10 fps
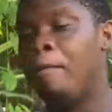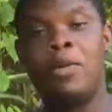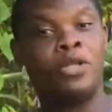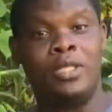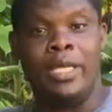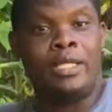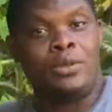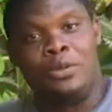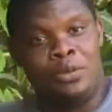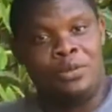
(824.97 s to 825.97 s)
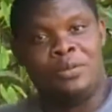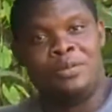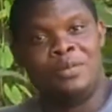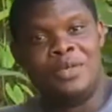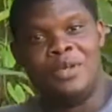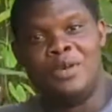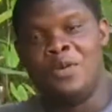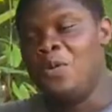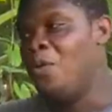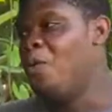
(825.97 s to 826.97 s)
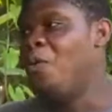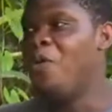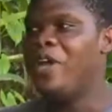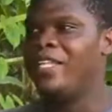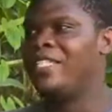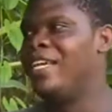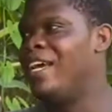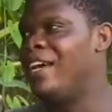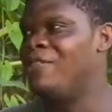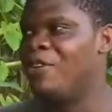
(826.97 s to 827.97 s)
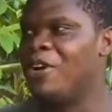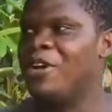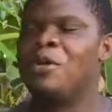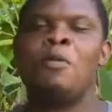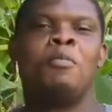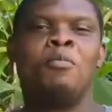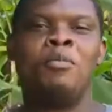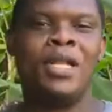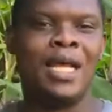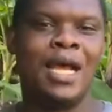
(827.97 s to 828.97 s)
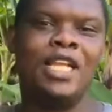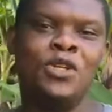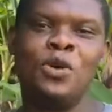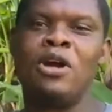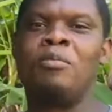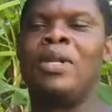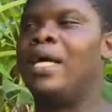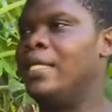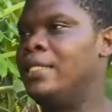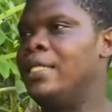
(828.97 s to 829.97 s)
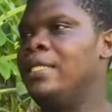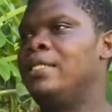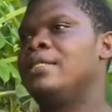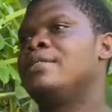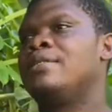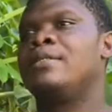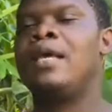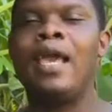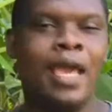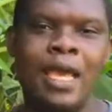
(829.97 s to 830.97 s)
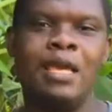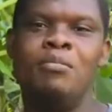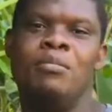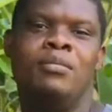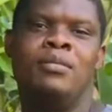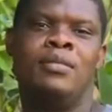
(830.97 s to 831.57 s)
potato, whichever plant you are planting, the same